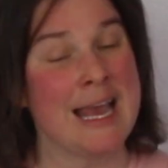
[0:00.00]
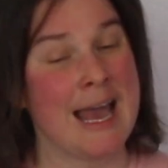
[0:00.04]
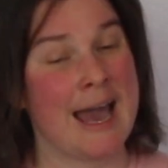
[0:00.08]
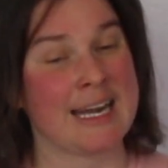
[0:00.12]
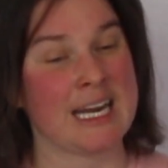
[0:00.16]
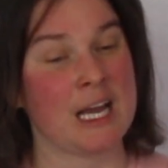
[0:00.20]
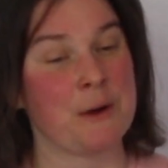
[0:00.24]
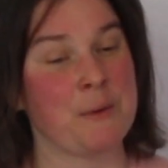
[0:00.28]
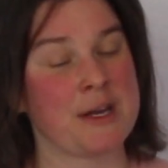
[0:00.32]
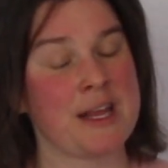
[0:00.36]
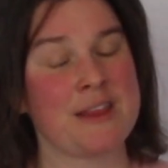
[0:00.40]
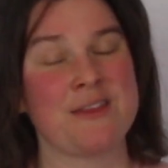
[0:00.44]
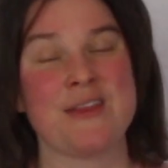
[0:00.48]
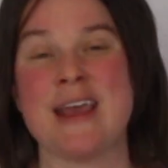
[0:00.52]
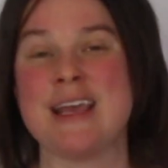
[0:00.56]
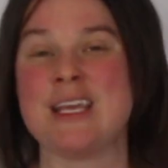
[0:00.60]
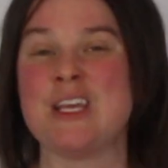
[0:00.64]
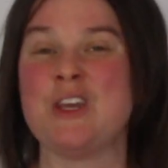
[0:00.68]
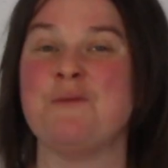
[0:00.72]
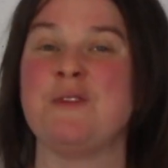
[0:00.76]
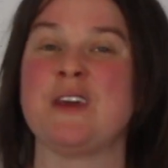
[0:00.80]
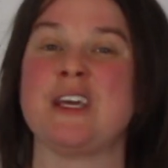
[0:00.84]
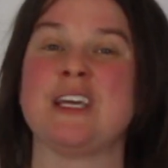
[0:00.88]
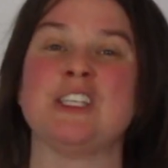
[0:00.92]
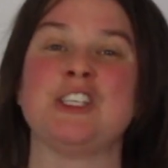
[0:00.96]
And I want to
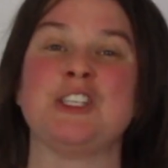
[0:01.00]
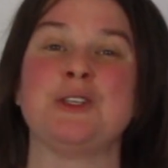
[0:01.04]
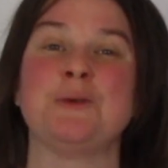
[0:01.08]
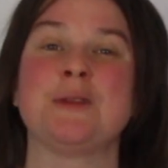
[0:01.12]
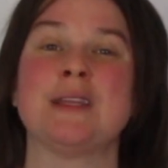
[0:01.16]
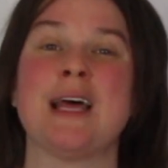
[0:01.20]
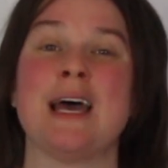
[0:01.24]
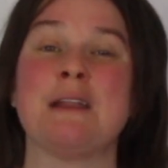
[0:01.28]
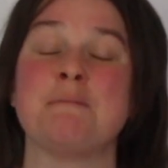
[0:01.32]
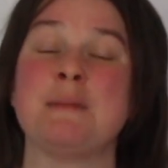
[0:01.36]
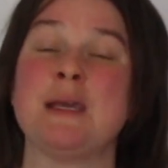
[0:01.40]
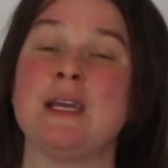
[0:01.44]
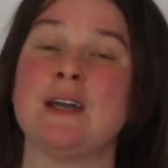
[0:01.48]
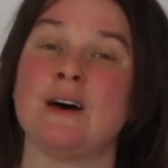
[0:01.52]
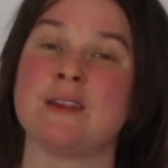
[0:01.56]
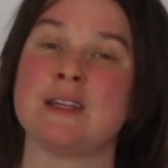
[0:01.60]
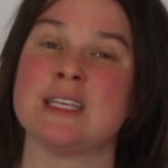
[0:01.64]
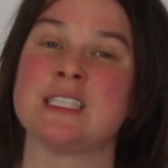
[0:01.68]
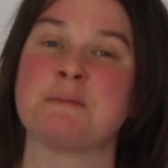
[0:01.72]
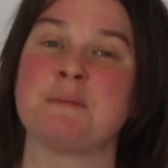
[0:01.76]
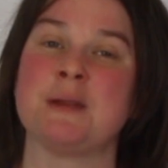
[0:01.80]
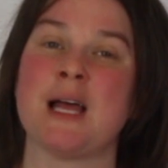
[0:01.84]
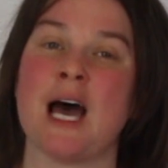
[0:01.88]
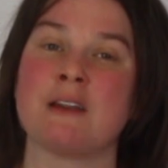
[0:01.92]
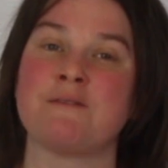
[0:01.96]
thank you, because you let me on
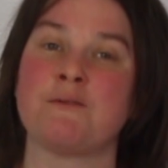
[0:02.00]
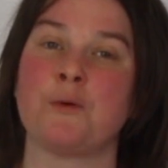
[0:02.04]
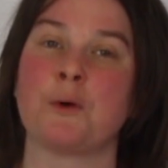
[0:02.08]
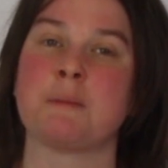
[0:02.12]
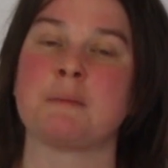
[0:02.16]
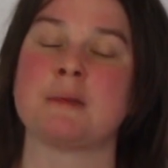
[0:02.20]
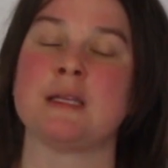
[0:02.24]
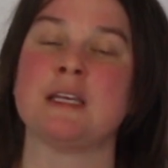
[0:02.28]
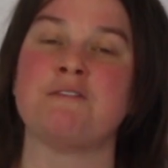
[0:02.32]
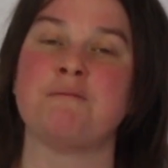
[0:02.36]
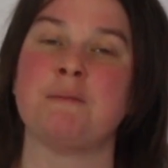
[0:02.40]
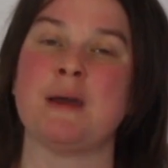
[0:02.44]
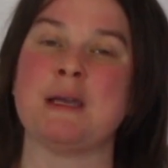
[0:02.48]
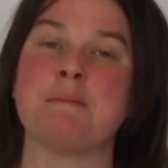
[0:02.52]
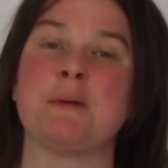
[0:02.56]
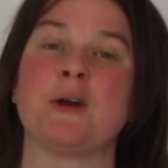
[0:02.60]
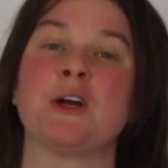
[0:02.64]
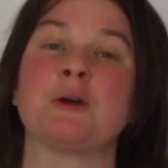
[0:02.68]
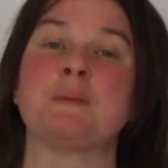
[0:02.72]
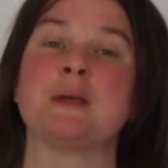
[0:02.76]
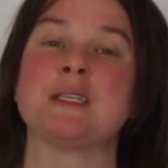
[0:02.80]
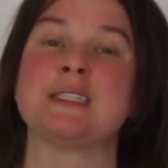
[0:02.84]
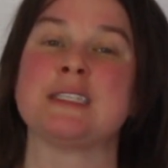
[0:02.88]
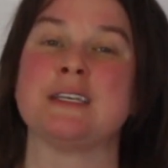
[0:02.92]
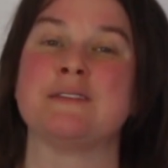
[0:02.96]
this platform live my
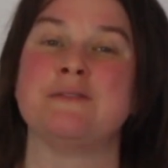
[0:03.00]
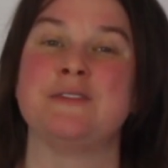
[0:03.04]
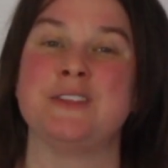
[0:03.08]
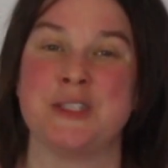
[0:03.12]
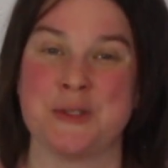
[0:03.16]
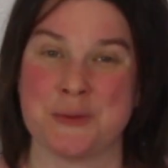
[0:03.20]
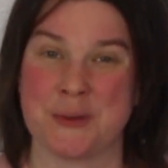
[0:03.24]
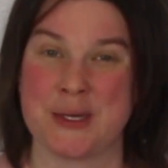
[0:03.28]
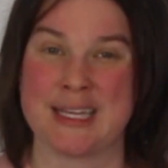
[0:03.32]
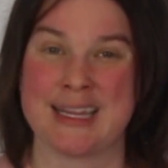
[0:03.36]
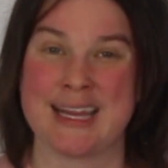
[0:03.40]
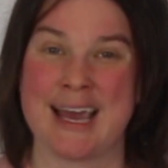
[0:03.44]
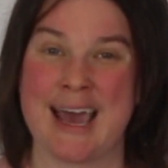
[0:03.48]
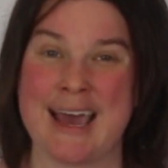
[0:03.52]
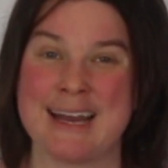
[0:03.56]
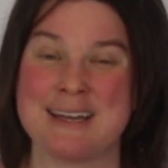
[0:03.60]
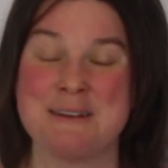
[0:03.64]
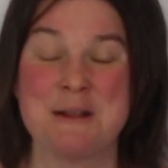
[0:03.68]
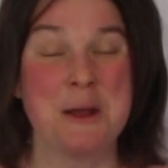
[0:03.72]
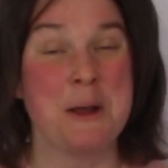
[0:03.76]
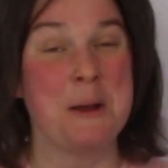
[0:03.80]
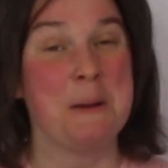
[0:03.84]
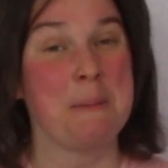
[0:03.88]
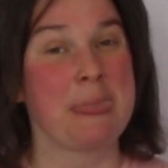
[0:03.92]
purpose of doing that.